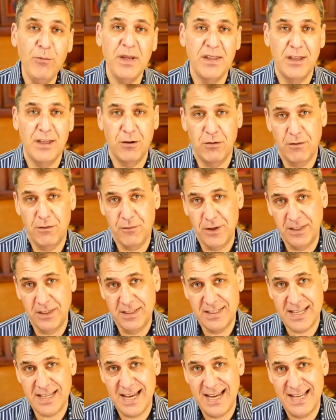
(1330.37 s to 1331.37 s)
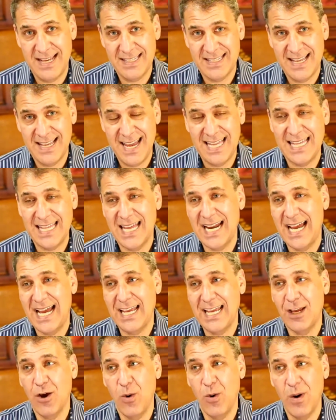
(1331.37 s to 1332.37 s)
me that you're the friendly skies and then I
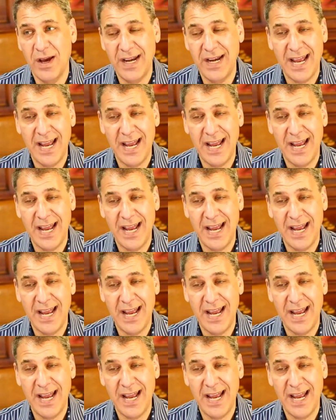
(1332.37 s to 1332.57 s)
go on,